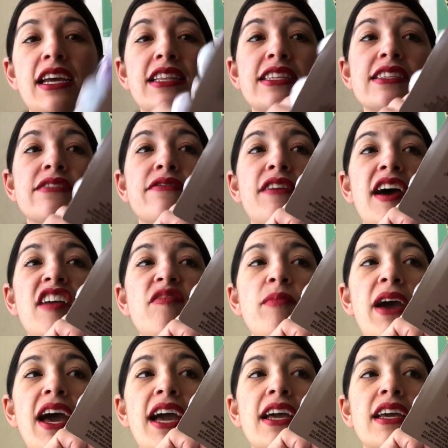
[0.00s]
This is a
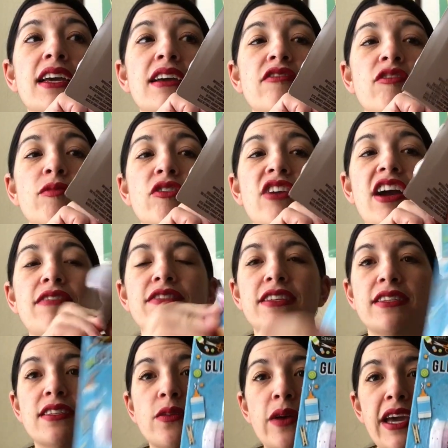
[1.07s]
5-pack from
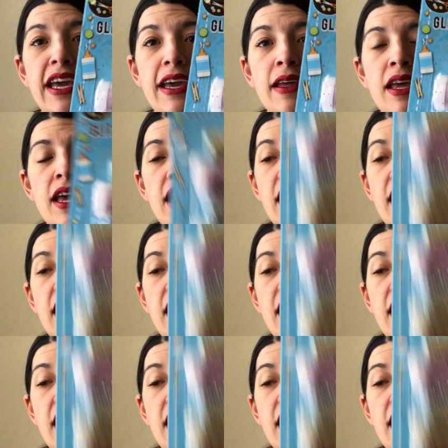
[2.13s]
Crafters Square.